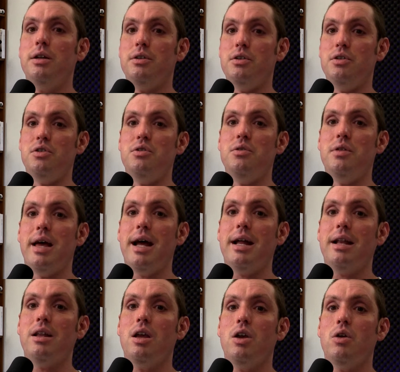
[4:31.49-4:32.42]
to do
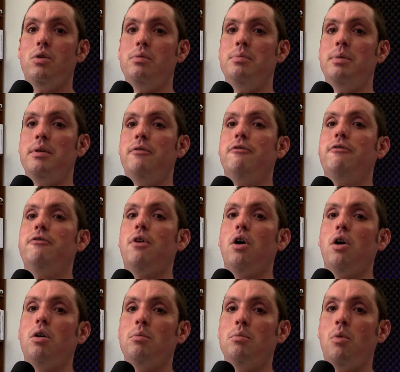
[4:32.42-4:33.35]
that would be
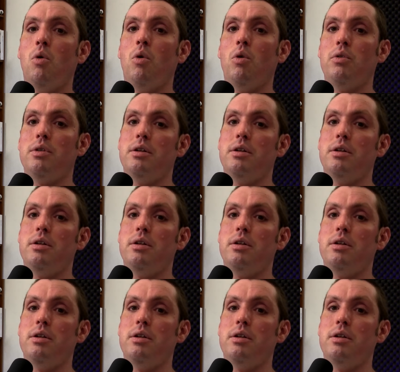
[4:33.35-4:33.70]
far more